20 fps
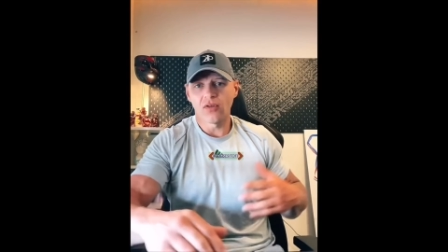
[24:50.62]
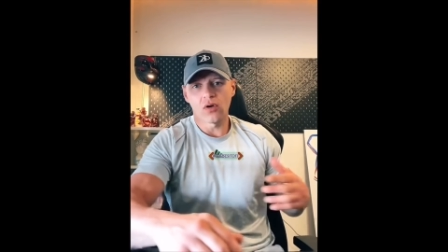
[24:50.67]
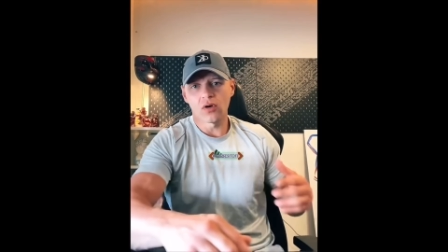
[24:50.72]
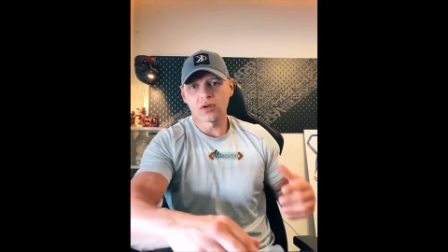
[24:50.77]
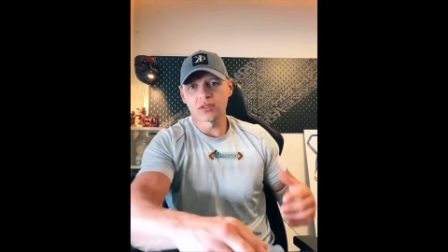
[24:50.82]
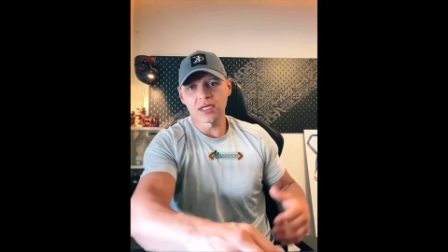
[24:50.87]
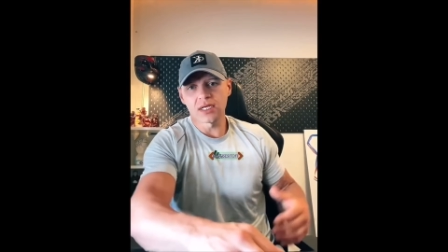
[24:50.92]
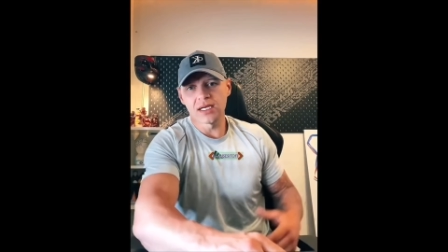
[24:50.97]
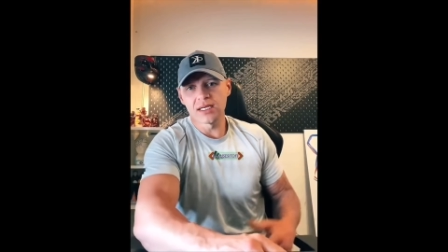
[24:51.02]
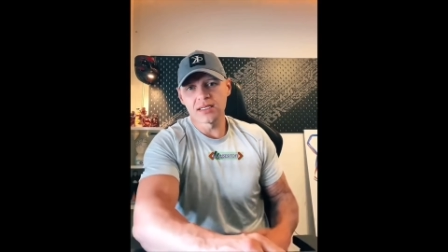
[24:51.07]

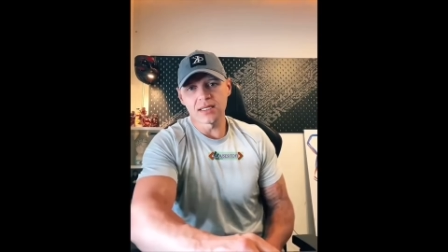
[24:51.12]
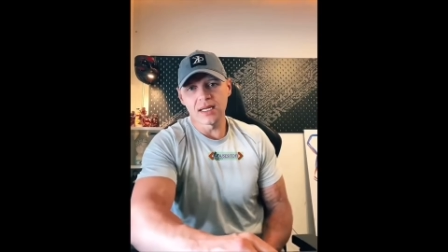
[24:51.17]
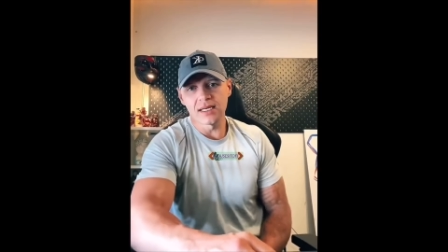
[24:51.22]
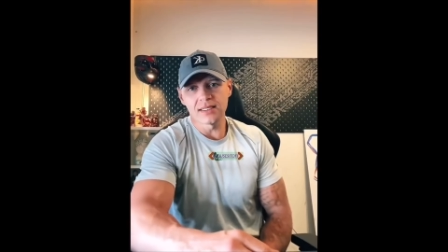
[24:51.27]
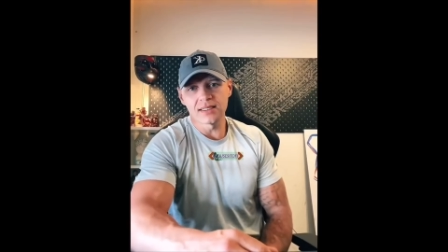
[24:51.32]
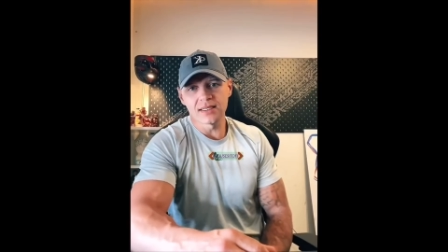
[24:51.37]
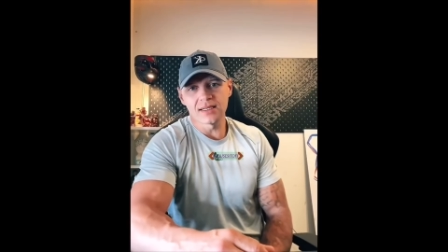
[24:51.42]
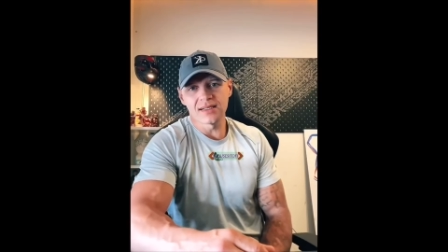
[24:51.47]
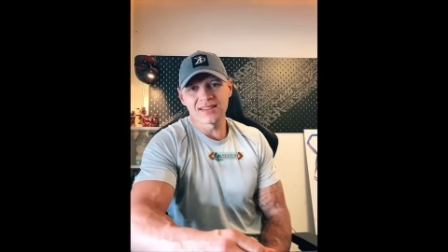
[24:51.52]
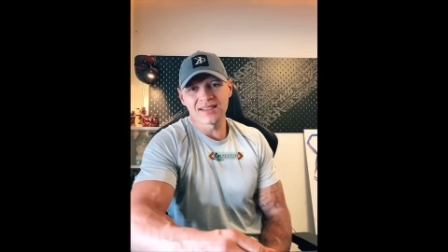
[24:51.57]
4 days
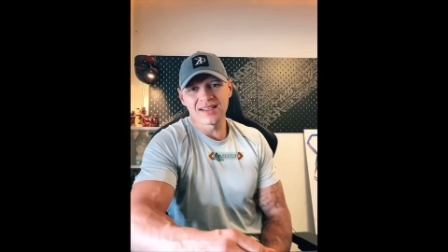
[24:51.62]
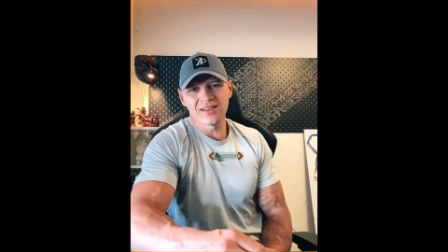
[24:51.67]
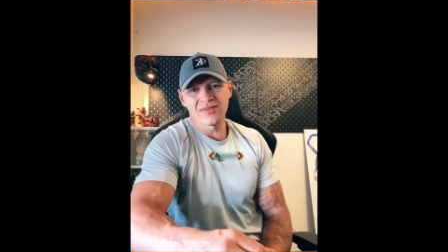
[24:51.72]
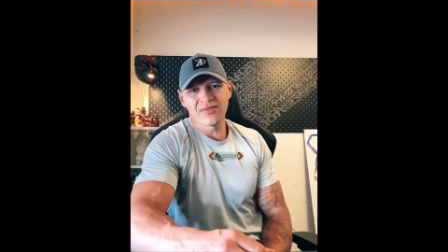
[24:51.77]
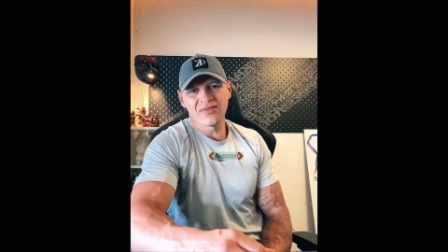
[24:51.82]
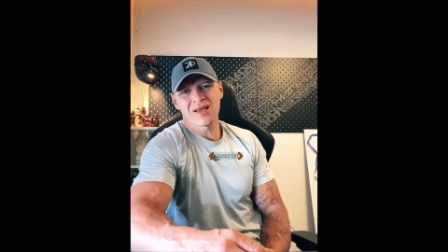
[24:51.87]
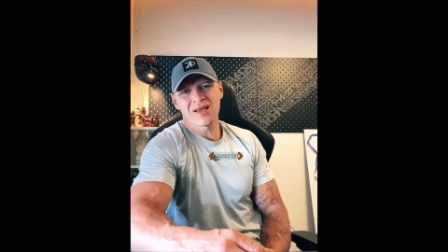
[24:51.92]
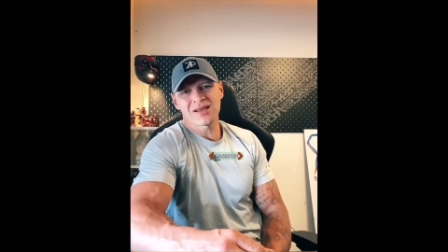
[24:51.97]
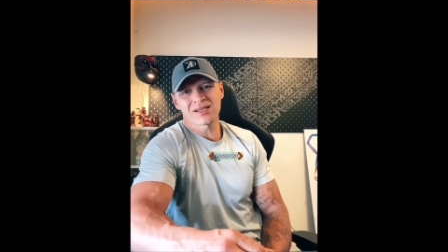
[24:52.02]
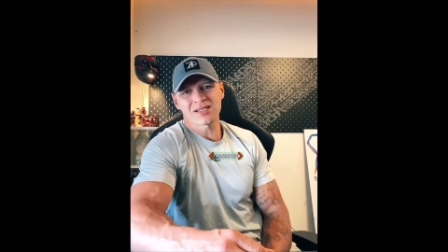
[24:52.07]
later, it's a
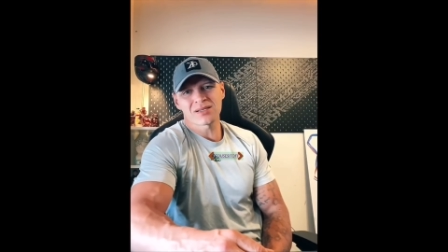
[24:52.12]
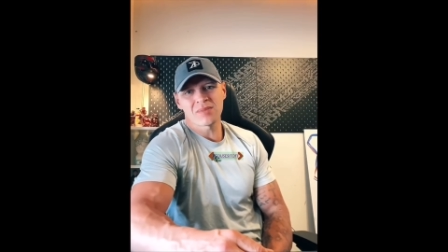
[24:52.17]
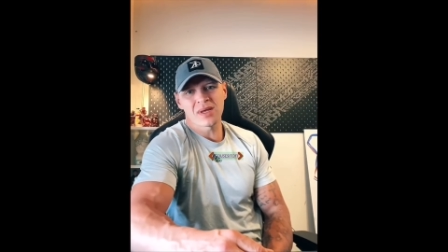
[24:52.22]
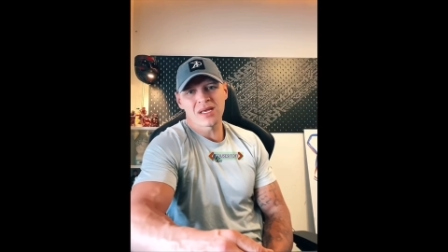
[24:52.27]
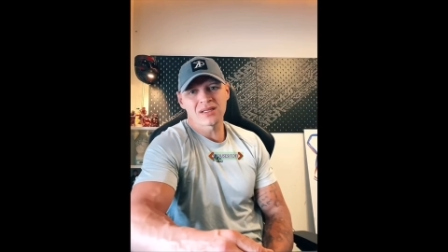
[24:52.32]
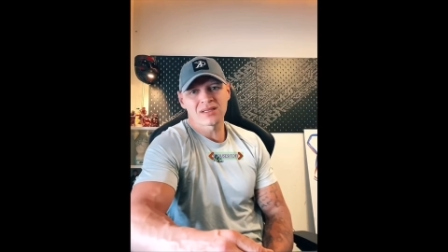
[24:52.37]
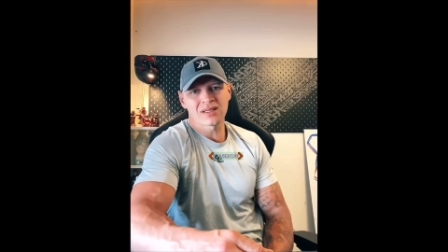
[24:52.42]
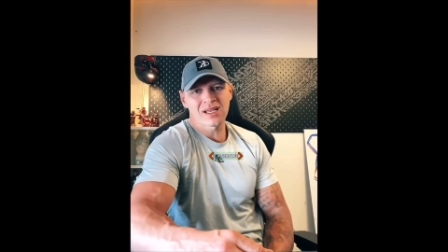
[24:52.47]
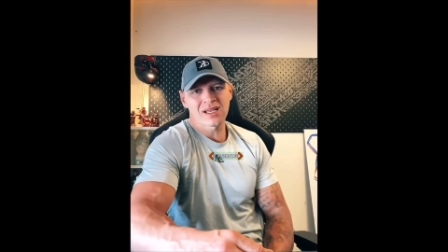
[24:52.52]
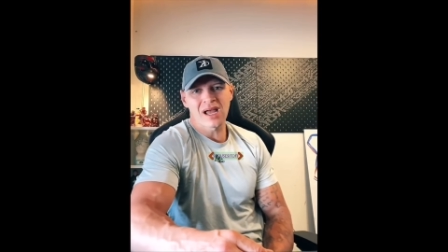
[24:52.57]
mess,
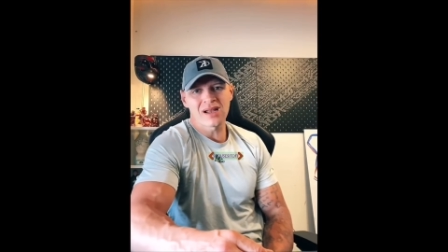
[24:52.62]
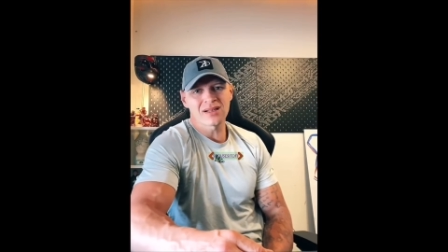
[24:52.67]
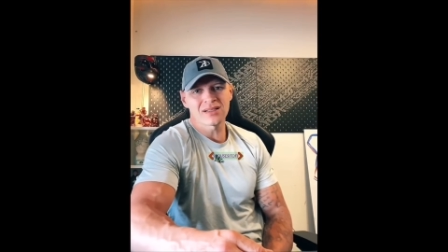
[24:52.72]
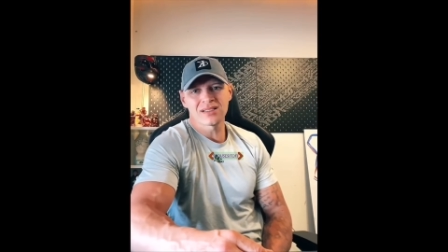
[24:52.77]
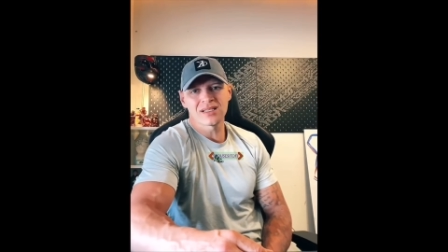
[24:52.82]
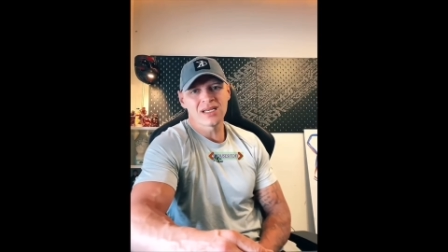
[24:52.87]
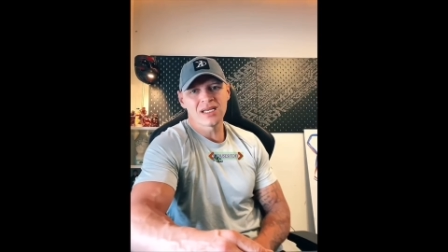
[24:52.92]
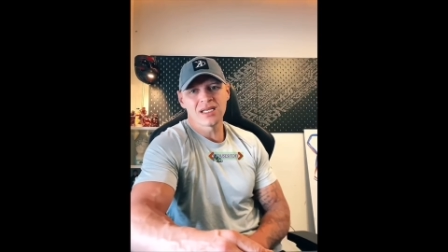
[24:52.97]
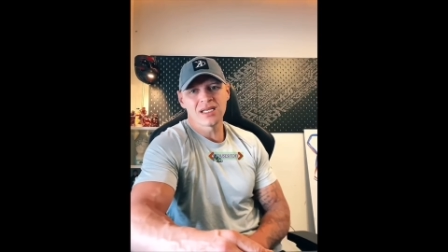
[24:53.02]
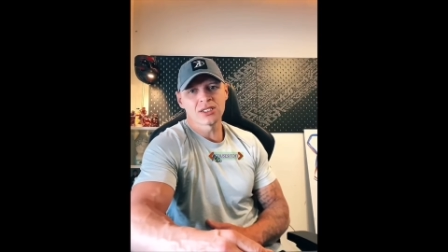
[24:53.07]
mate. The
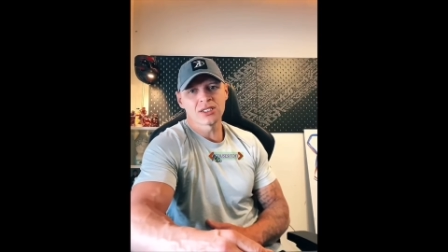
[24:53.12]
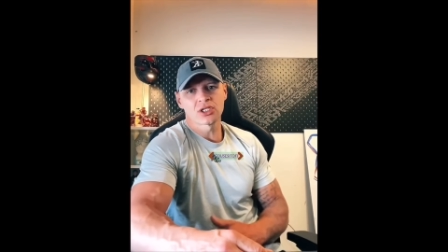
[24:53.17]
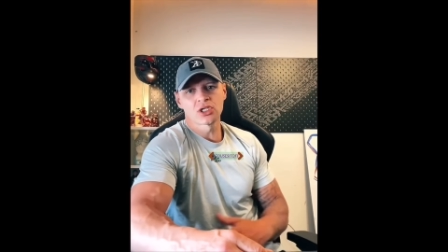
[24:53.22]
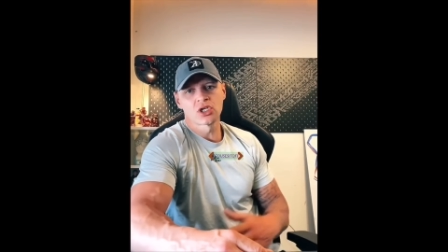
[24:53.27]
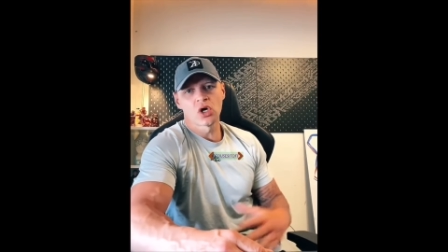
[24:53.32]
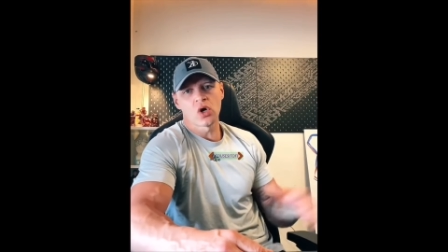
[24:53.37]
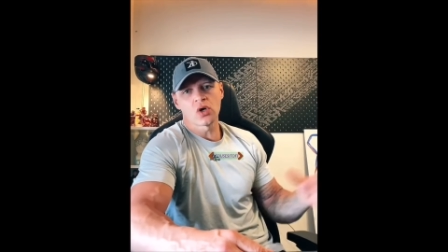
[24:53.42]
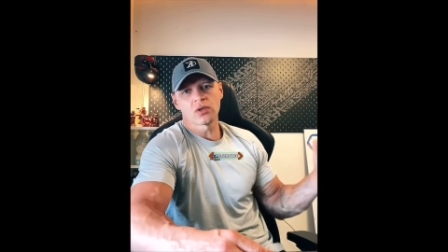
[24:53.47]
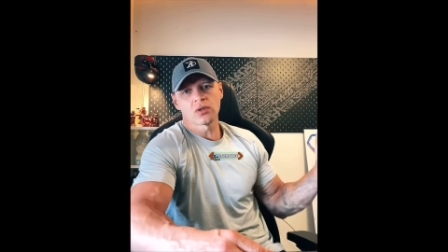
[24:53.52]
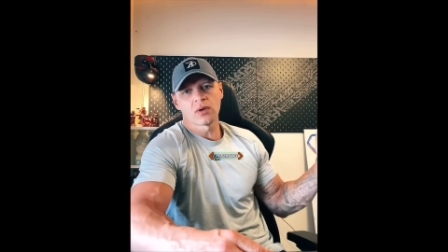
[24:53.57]
canteen's
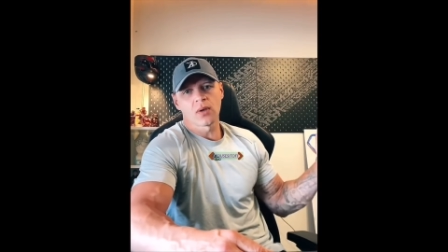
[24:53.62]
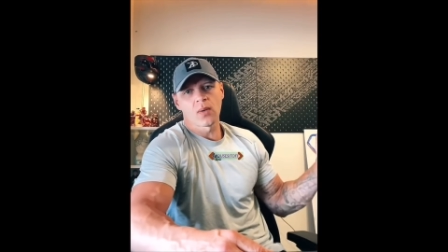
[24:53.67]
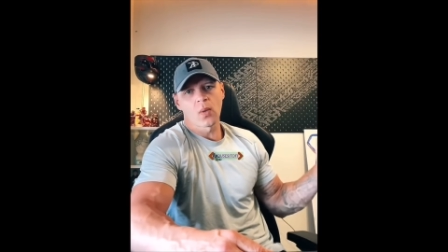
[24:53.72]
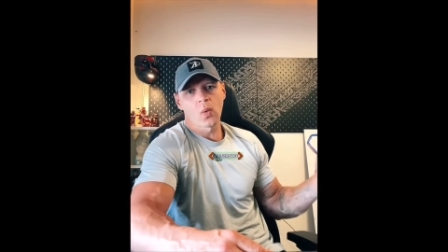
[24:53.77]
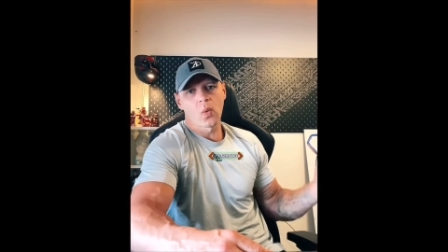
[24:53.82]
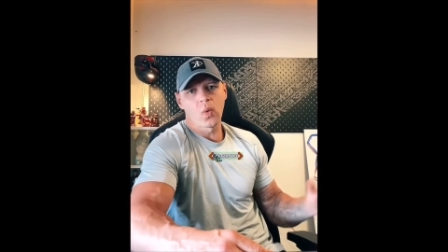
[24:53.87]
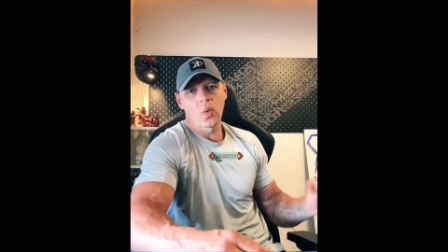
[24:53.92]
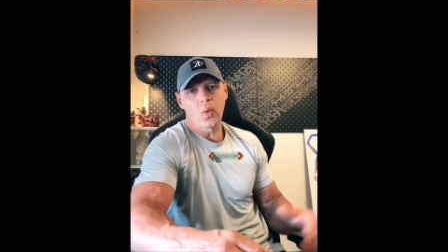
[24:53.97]
gone.